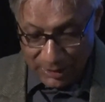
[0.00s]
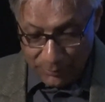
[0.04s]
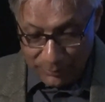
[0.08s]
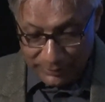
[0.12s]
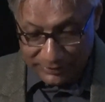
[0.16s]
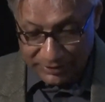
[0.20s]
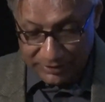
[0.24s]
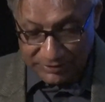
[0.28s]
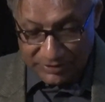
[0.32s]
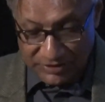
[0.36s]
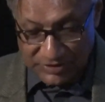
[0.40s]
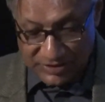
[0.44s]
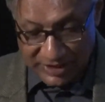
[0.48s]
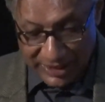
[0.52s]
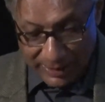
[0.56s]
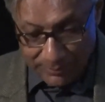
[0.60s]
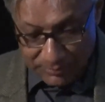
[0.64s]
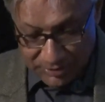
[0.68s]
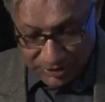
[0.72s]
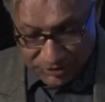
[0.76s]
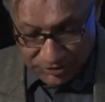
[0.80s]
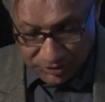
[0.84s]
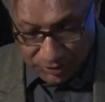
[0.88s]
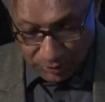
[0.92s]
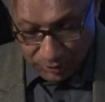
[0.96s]
within the same
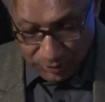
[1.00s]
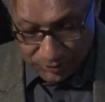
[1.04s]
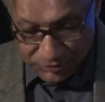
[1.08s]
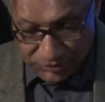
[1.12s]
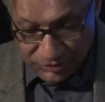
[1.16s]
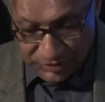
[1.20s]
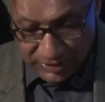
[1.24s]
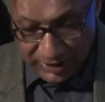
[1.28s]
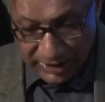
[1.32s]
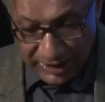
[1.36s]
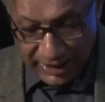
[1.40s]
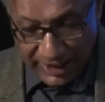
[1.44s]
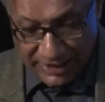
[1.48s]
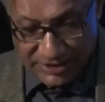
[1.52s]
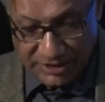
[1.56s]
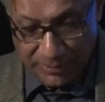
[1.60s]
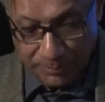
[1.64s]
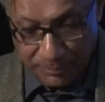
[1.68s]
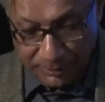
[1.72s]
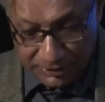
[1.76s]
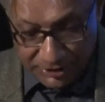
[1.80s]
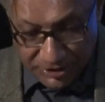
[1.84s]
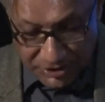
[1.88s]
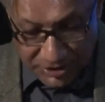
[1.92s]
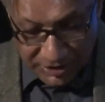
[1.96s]
discourse as a
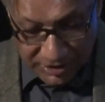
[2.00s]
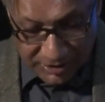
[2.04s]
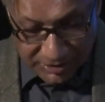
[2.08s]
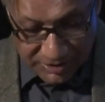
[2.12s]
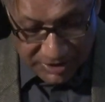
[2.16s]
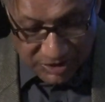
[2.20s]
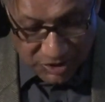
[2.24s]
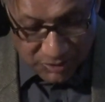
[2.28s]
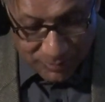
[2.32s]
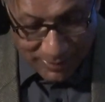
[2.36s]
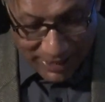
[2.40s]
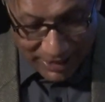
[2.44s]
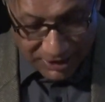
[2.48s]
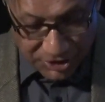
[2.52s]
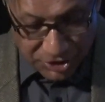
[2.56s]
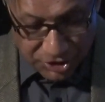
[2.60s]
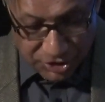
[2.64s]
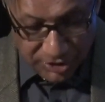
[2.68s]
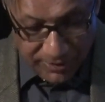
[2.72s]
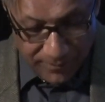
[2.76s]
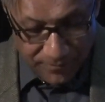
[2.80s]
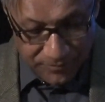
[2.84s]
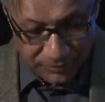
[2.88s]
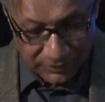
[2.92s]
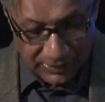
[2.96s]
political dispatch,